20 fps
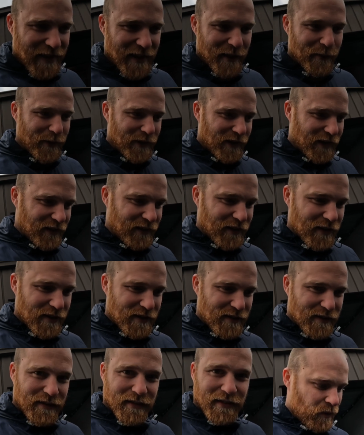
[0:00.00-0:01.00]
any work
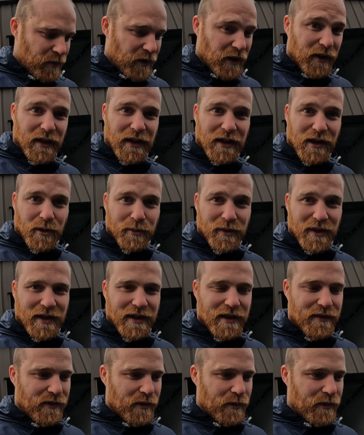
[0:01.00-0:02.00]
done. But yeah, I'm going
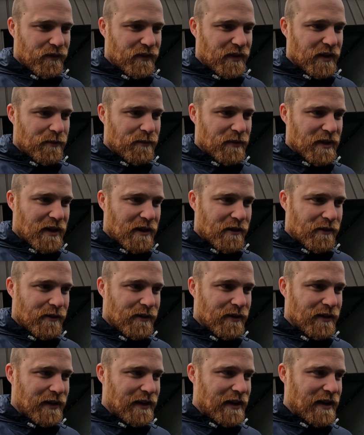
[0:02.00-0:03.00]
to leave it with Tim
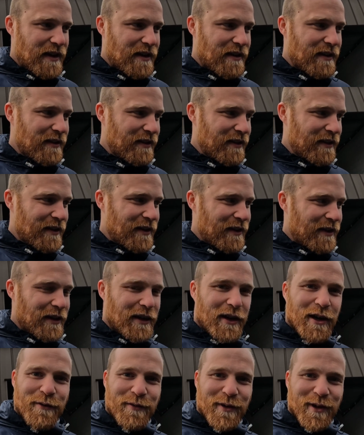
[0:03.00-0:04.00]
now, and then
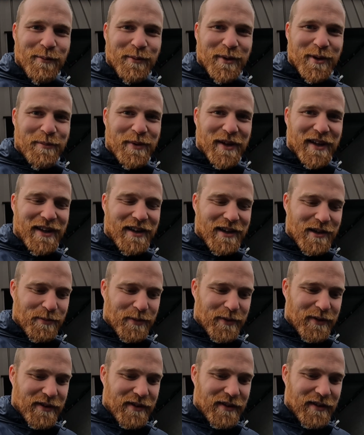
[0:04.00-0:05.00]
hopefully I'm going to pick it
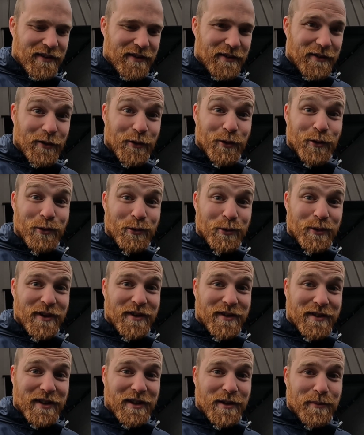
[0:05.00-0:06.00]
up and all
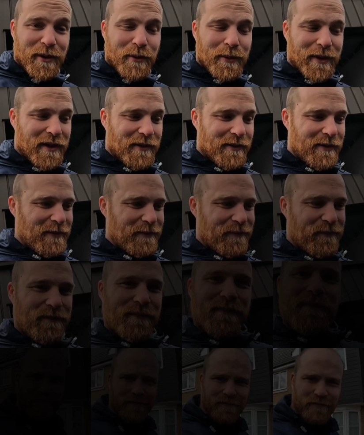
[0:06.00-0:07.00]
is going to be well.
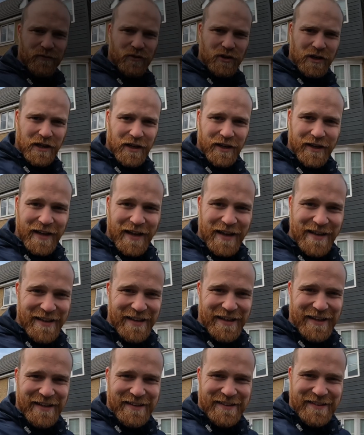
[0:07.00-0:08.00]
Right, okay,
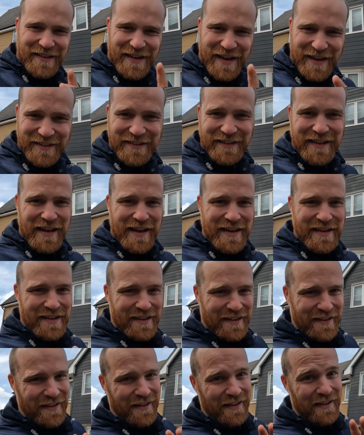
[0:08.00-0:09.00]
it is the next day
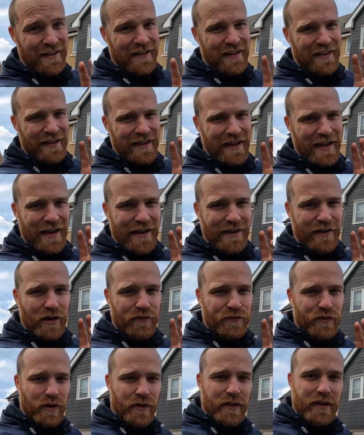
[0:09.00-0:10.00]
and
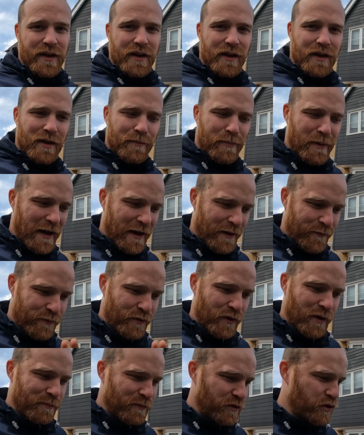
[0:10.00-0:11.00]
I've got the car back
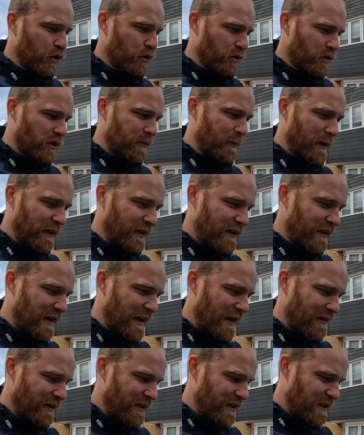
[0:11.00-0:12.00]
from Torque Monkey
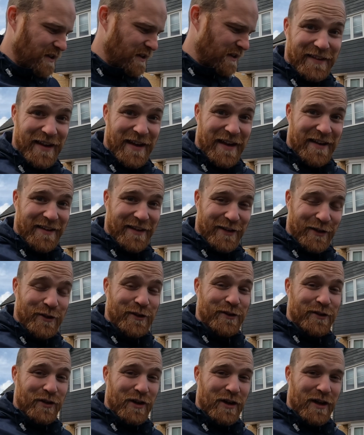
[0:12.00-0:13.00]
Garage, and it
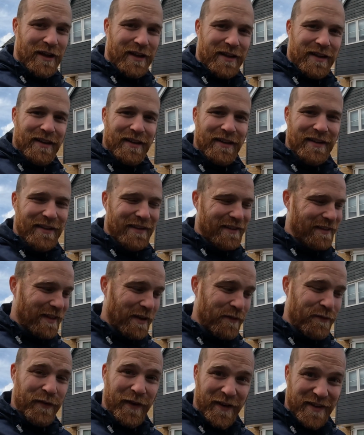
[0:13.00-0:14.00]
looks like
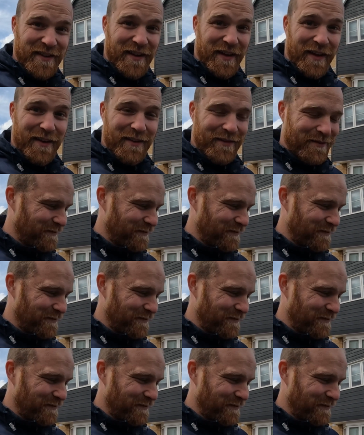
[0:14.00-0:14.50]
they've fixed it,